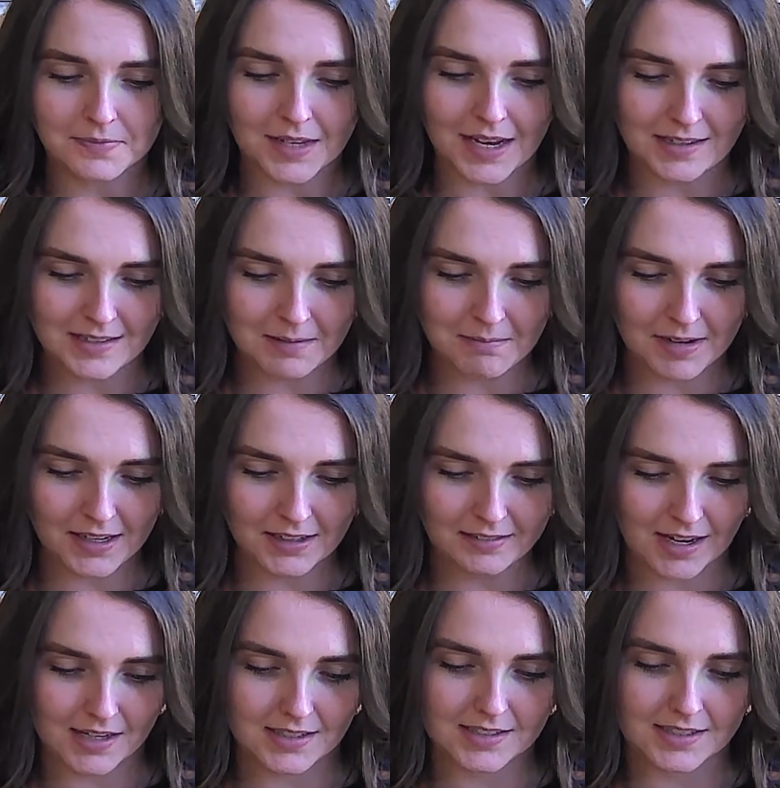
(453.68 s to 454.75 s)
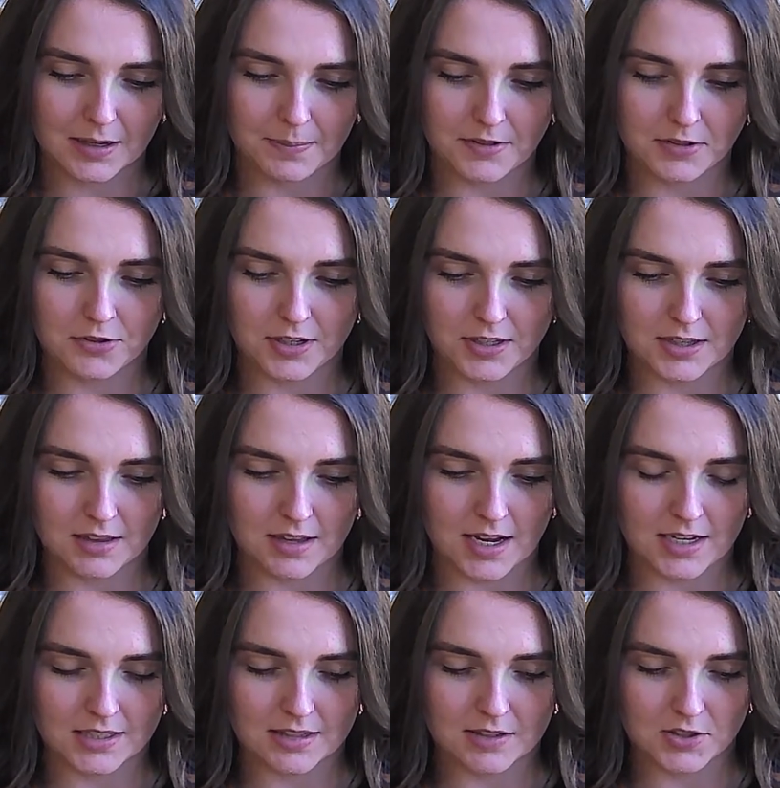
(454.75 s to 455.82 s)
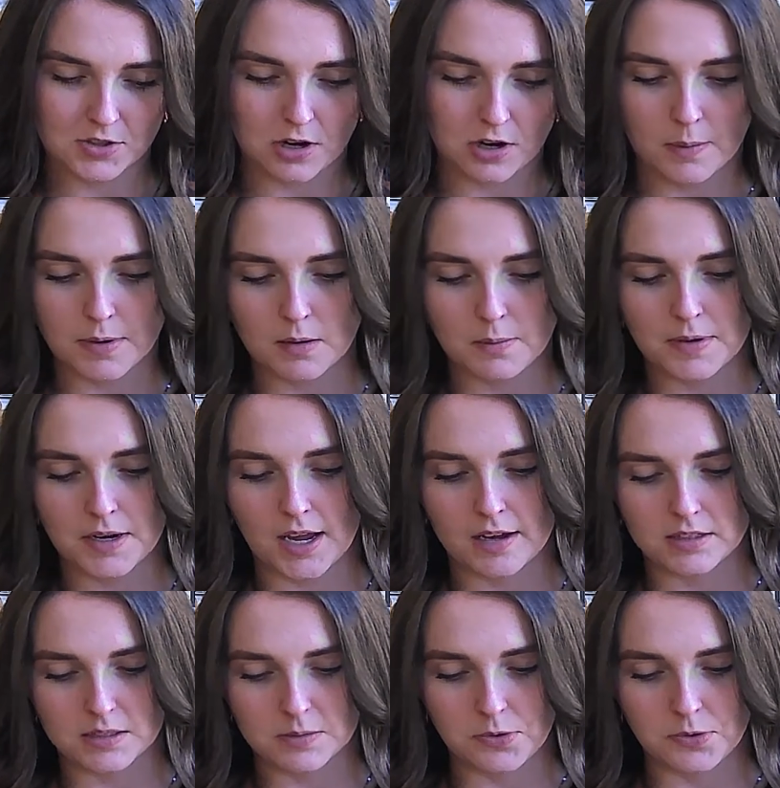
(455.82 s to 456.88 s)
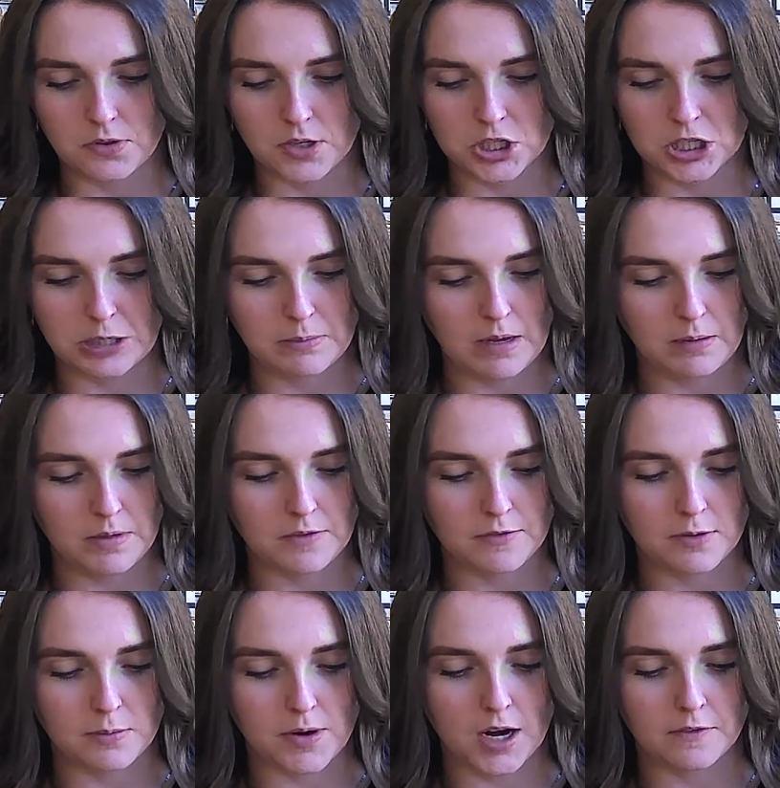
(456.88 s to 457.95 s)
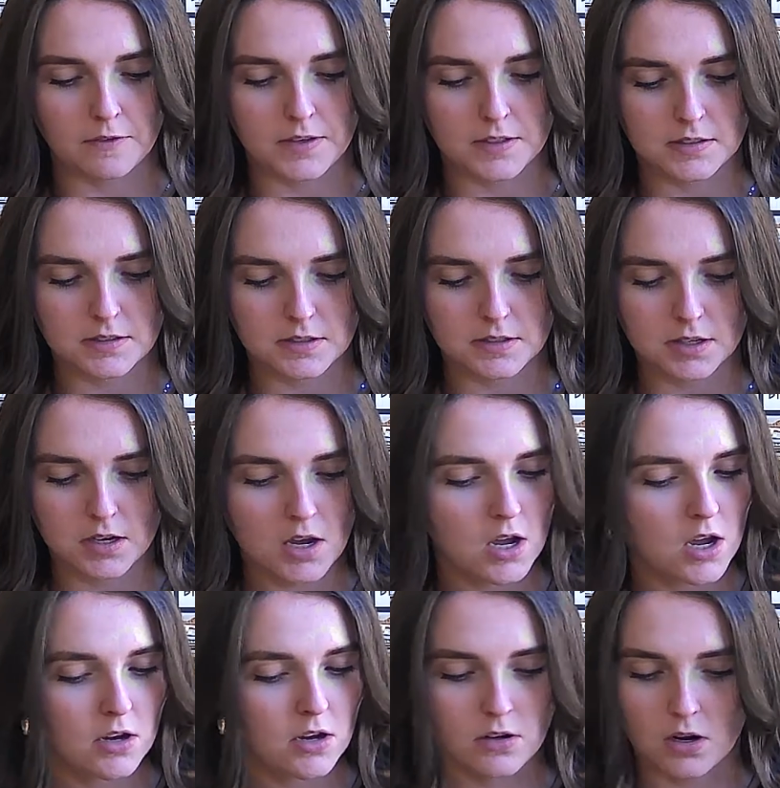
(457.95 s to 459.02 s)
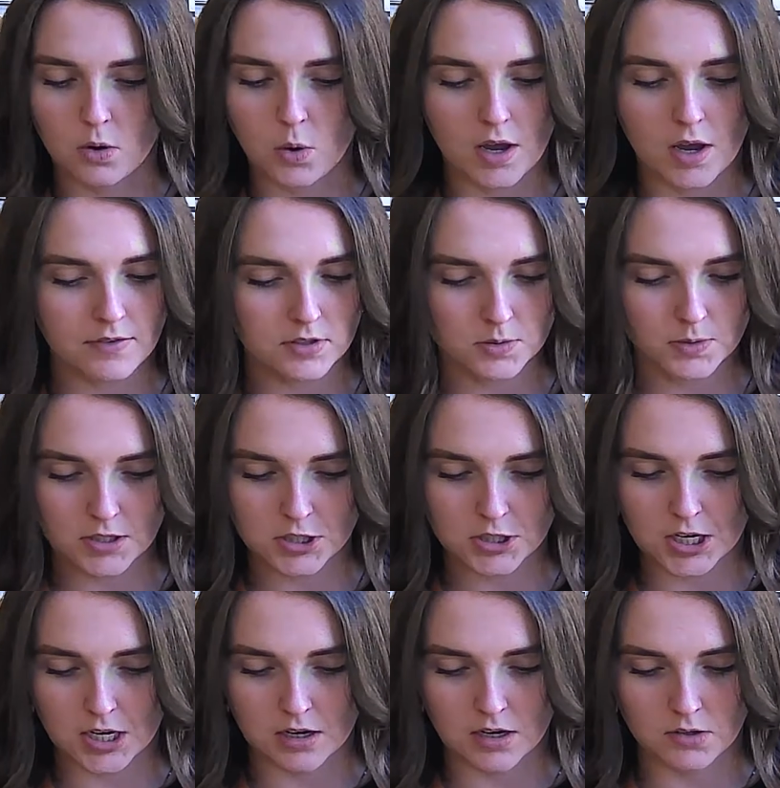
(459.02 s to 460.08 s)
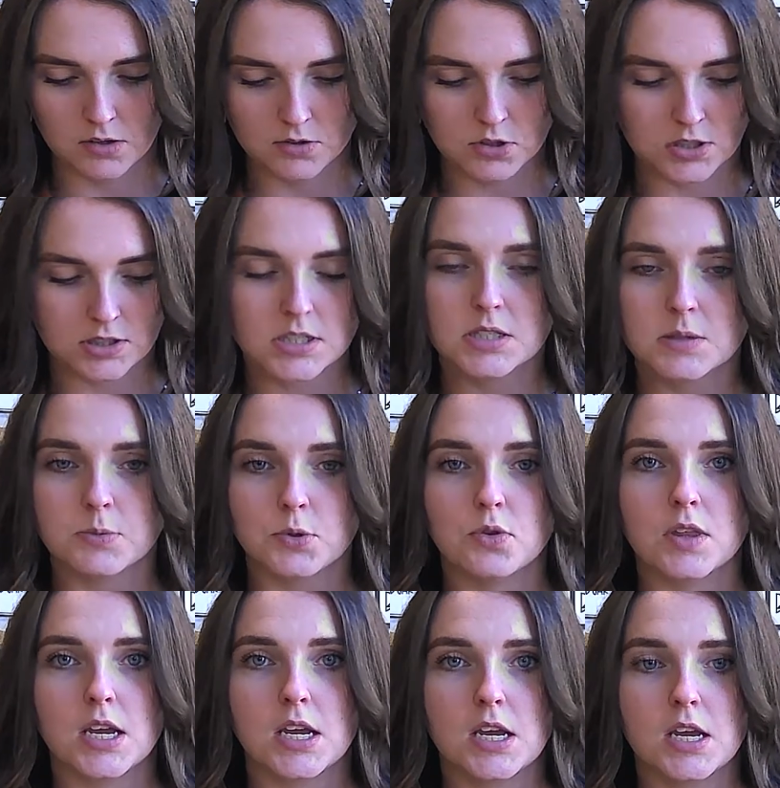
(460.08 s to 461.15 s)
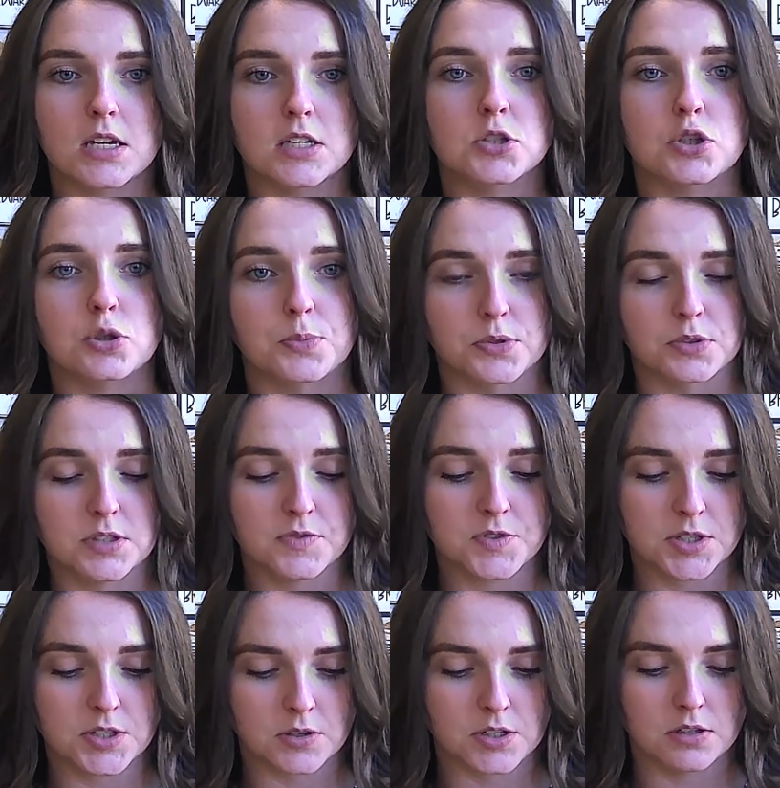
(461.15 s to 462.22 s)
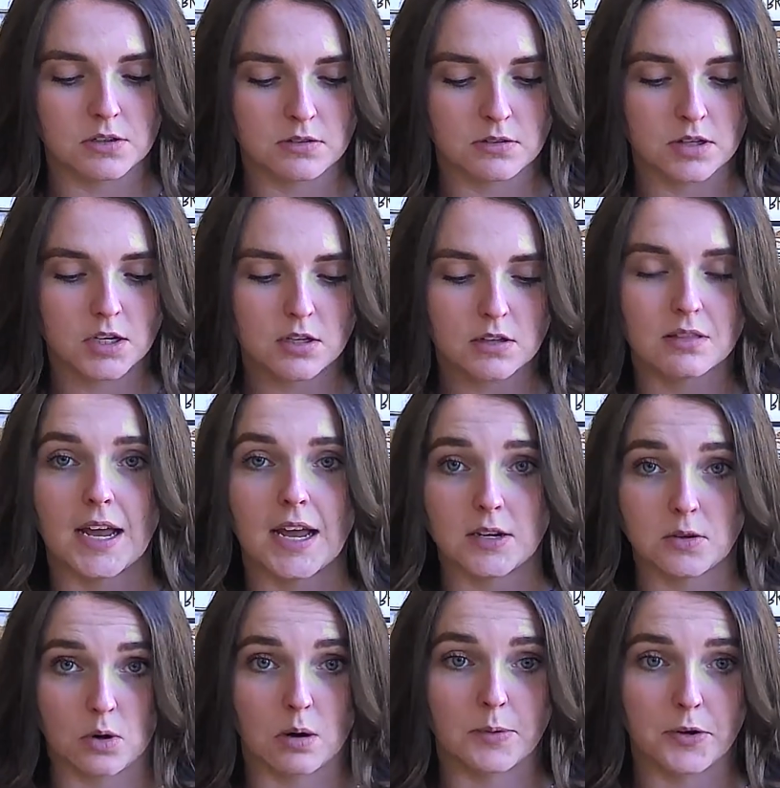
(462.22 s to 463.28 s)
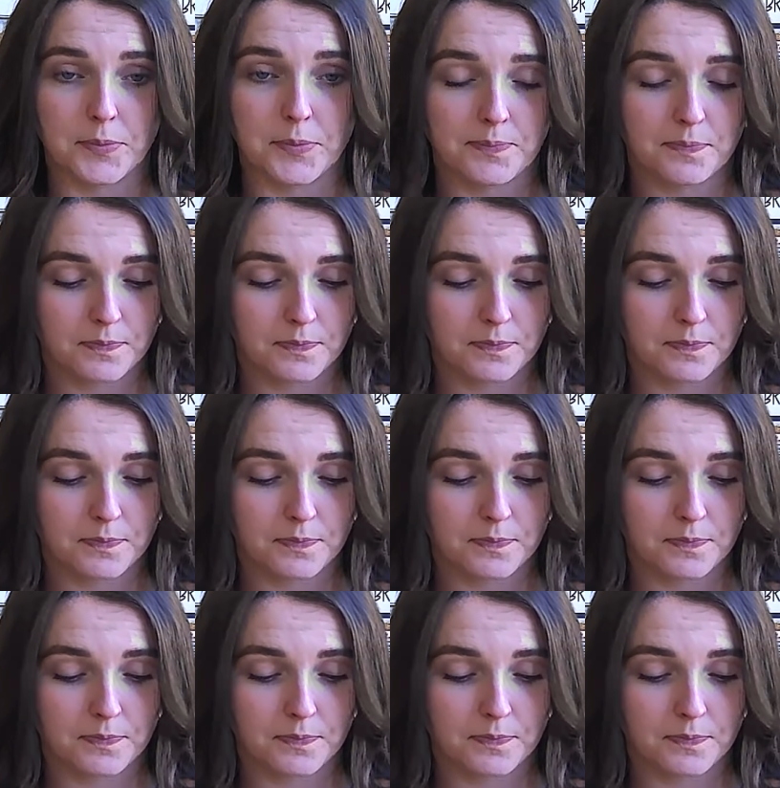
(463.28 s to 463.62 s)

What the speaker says: I tip my glass up and drink the last of the strawberry banana smoothie she made me for breakfast. No huevos rancheros, just a smoothie and 2 bowls of cereal, like normal.